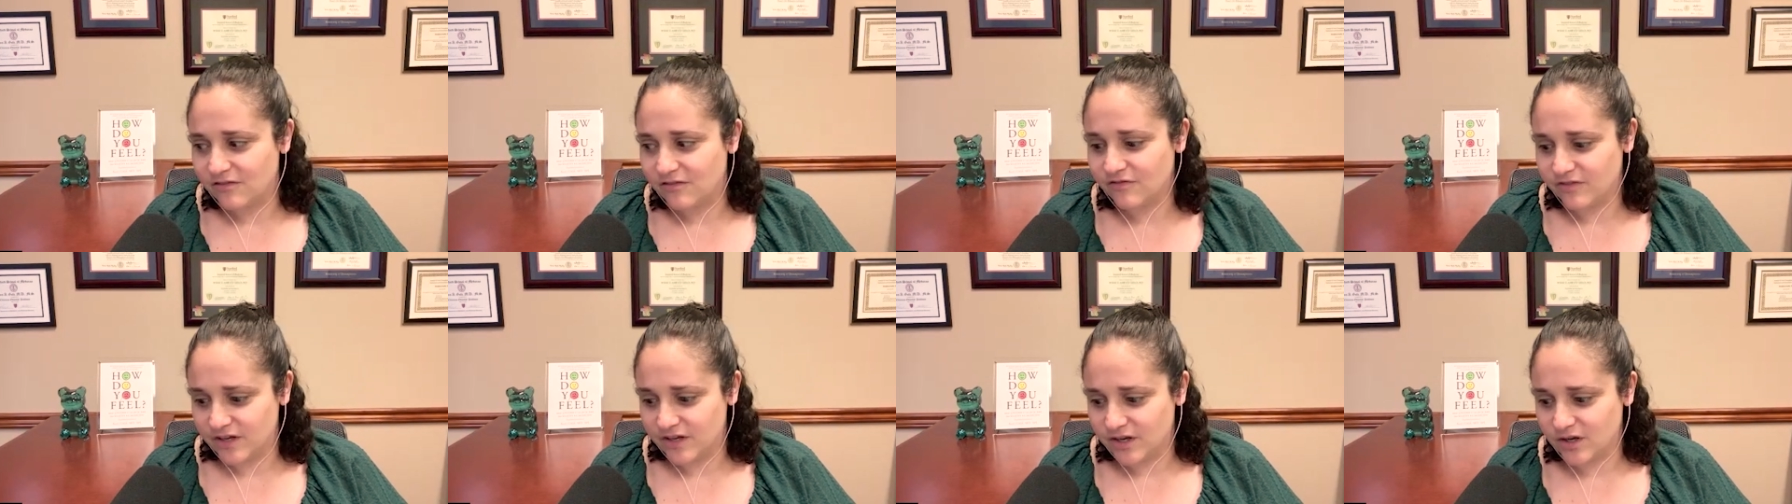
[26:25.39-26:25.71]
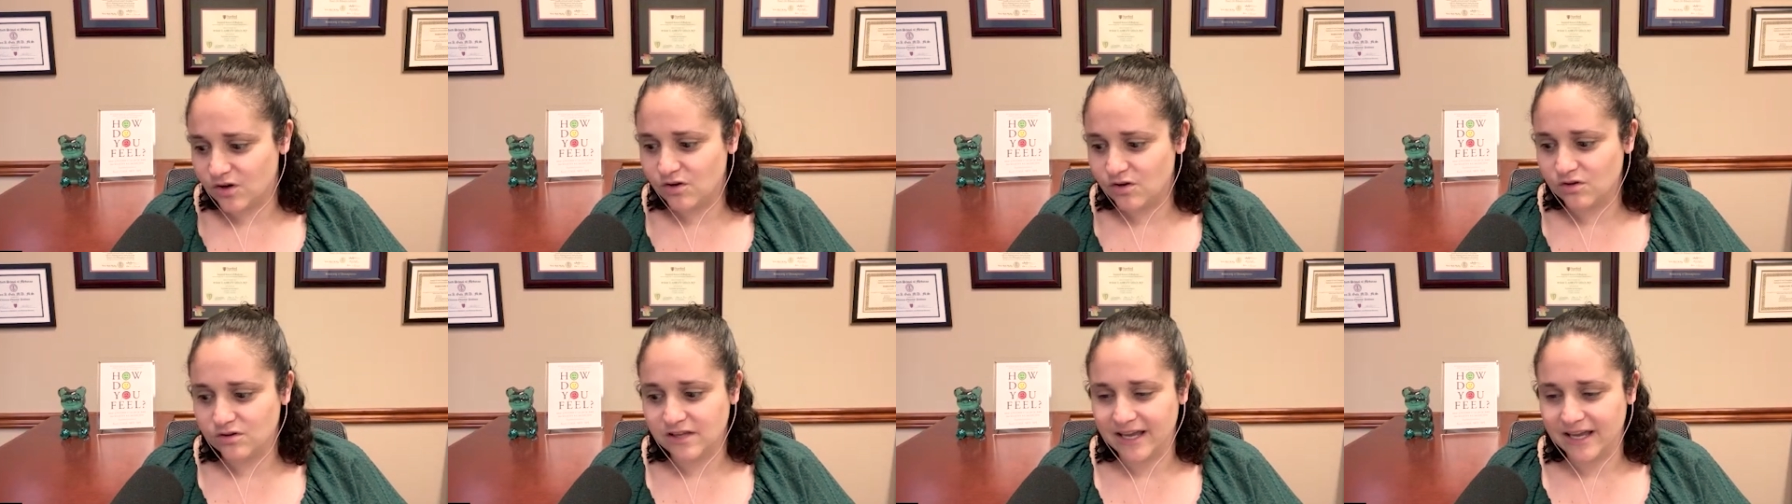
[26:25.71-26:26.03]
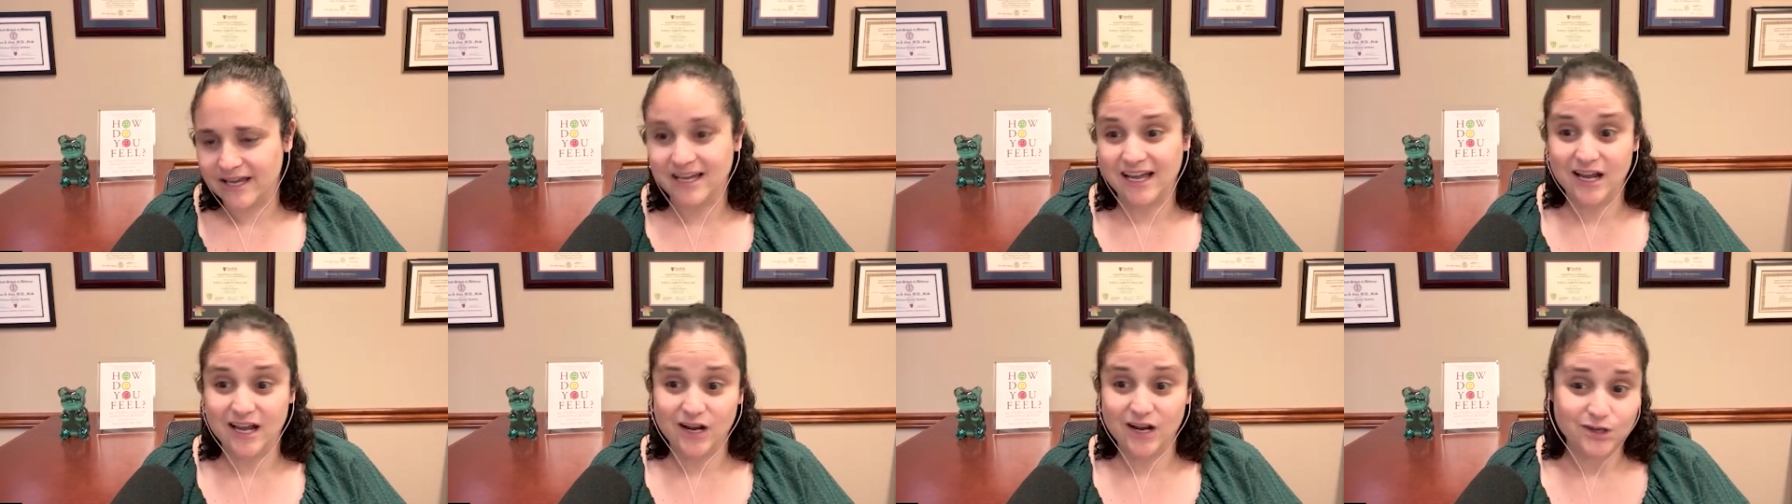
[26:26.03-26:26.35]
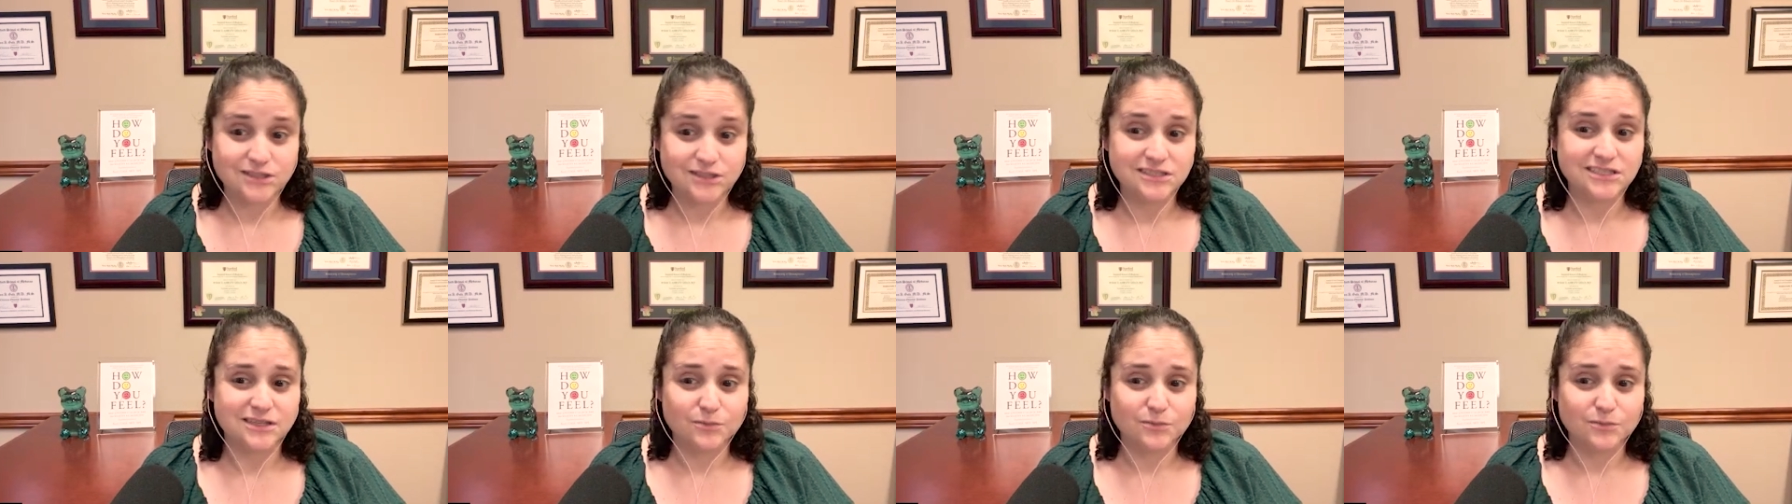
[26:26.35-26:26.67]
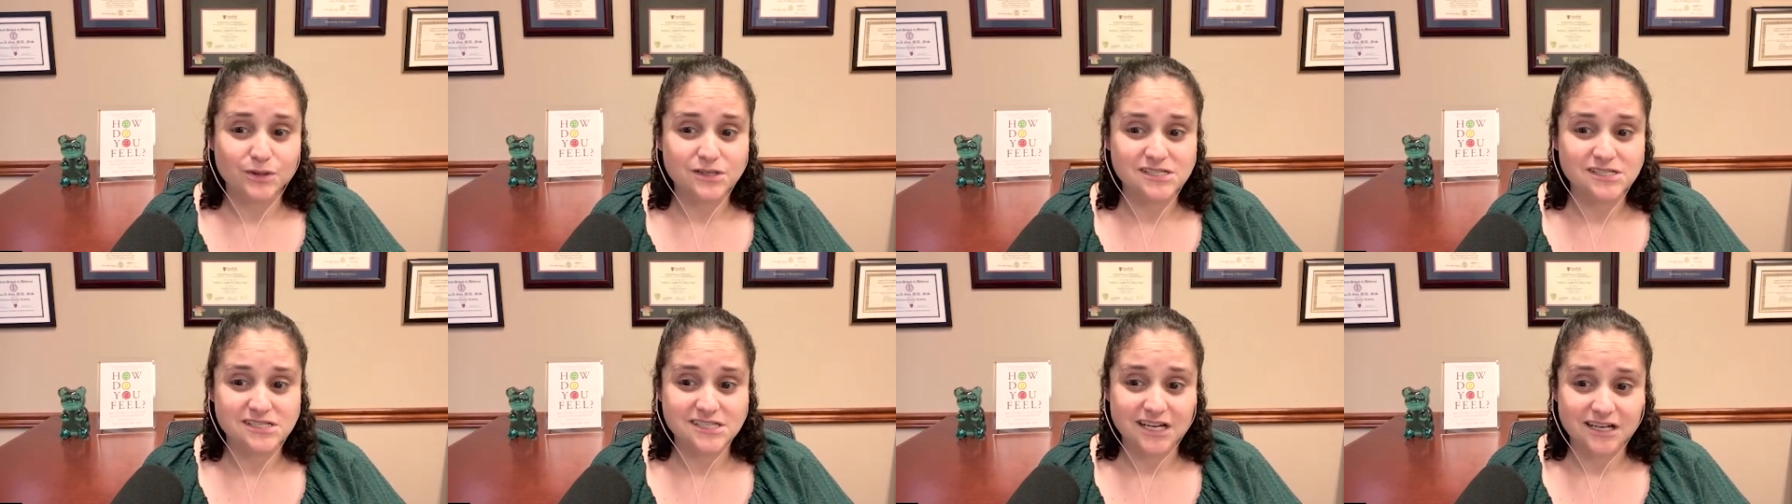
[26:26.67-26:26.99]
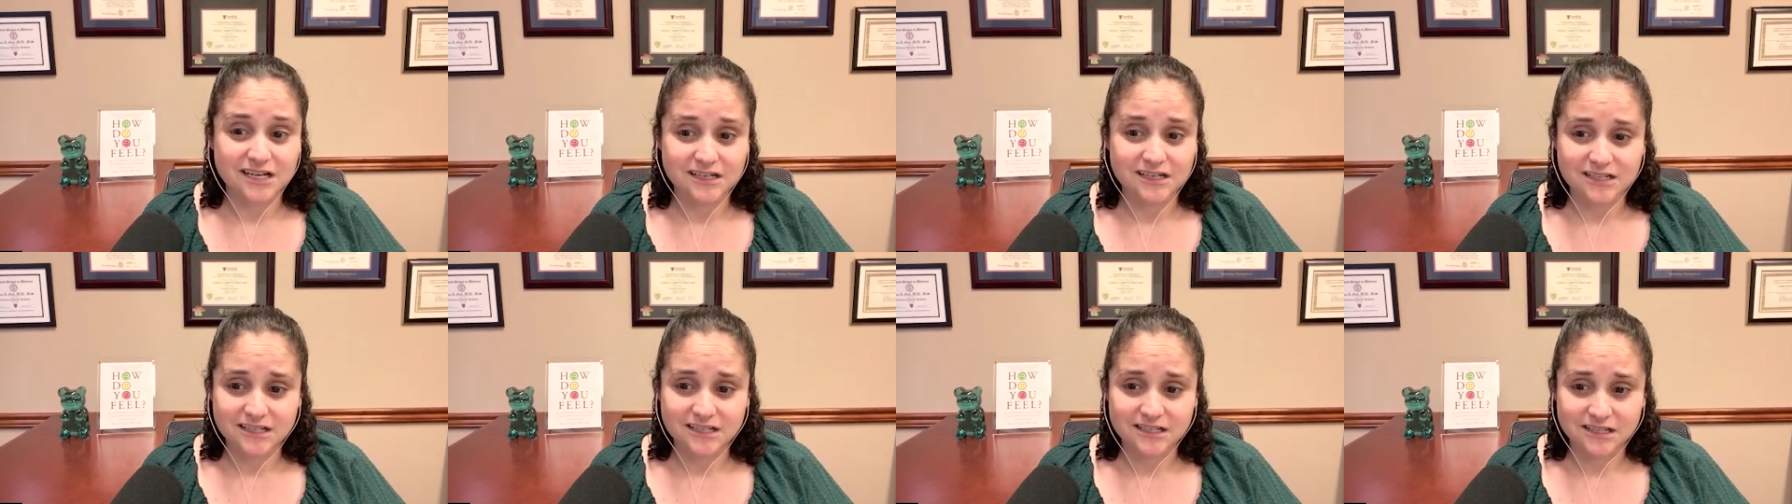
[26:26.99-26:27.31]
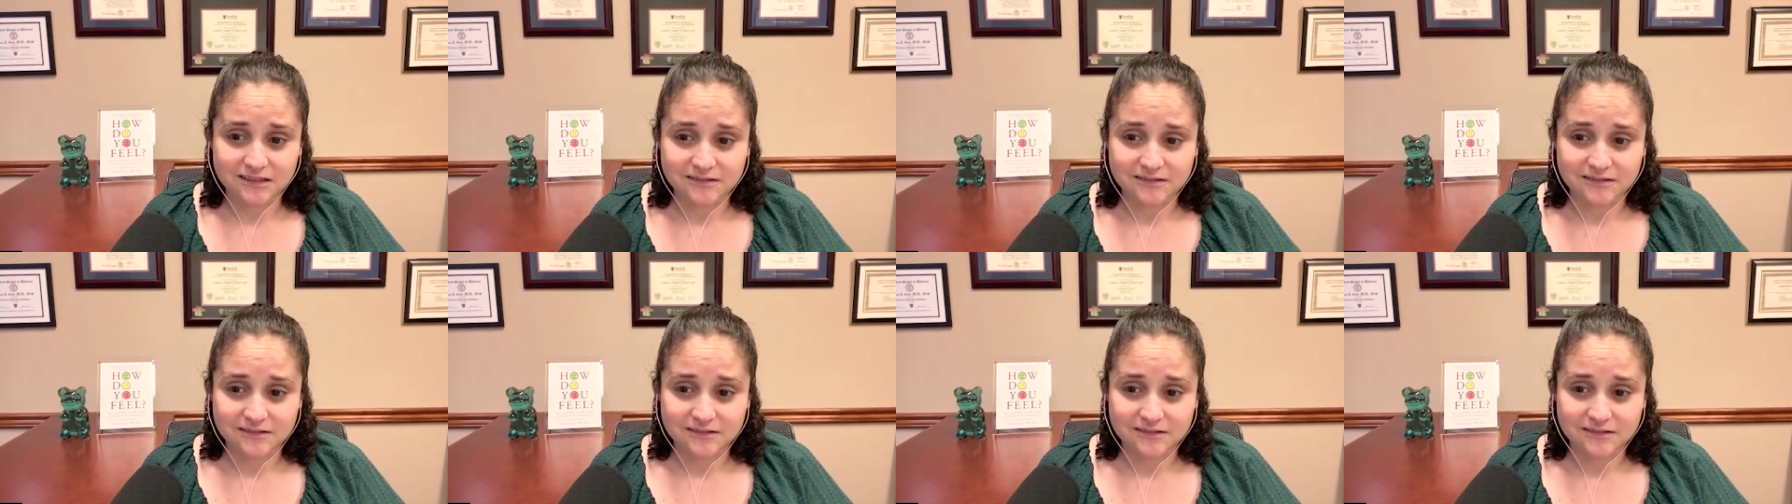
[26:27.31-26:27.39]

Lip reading: feel like I hurt the person.